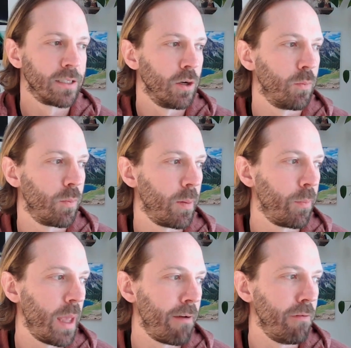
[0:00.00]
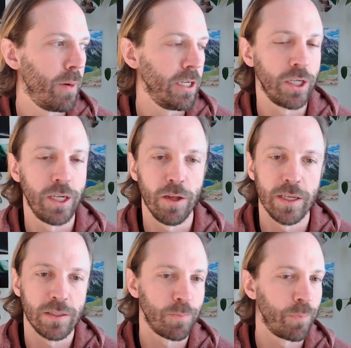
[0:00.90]
So everybody should know
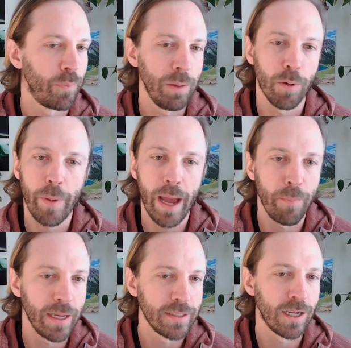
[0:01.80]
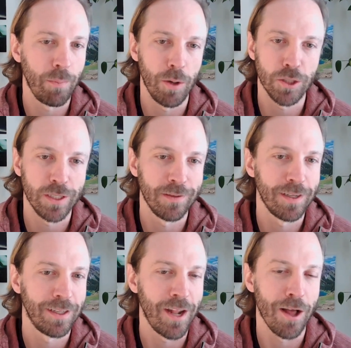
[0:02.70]
this. People buy based on
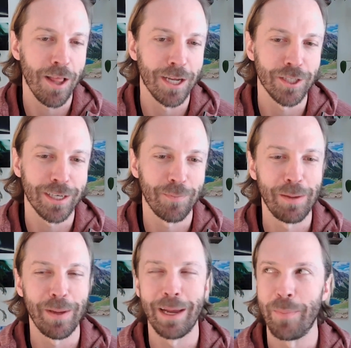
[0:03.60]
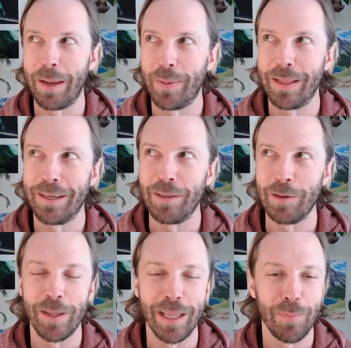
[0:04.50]
emotion, not logic. Maybe I might be the only
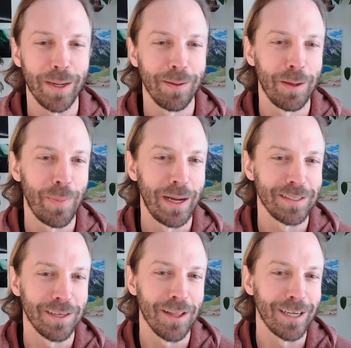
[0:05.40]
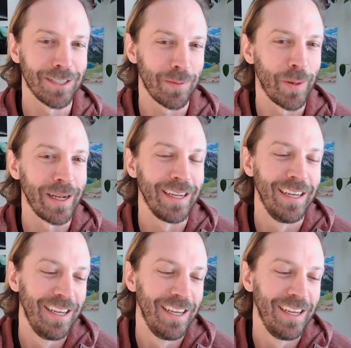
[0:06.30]
one that buys on logic, but